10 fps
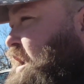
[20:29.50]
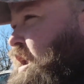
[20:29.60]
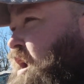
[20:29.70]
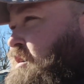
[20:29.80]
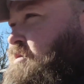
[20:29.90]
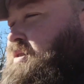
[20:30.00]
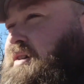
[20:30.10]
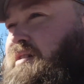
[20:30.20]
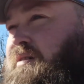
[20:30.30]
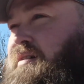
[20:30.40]
8 hours
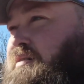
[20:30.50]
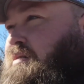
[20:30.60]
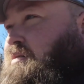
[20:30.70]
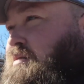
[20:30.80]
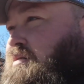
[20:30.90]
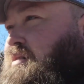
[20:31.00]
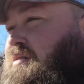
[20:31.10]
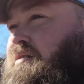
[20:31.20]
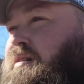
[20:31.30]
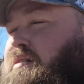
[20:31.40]
or so. I don't know.
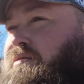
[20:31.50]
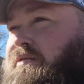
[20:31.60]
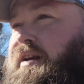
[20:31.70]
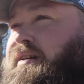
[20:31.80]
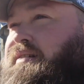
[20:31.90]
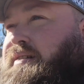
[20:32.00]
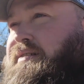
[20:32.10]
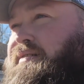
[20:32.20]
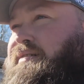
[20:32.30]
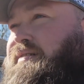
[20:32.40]
I don't know how long it'll take us.